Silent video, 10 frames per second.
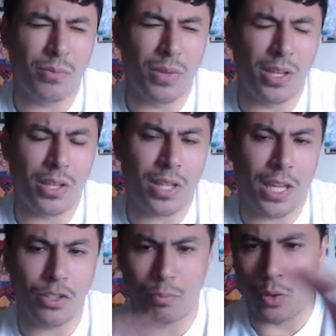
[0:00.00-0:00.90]
in the
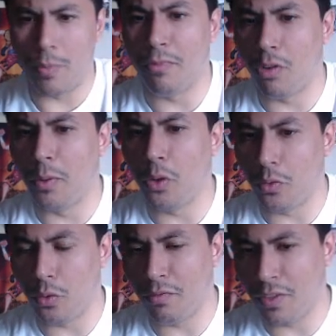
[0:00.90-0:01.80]
case of premium form, not
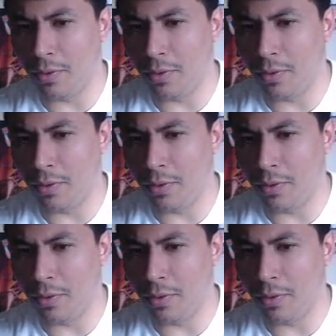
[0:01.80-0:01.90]
in V,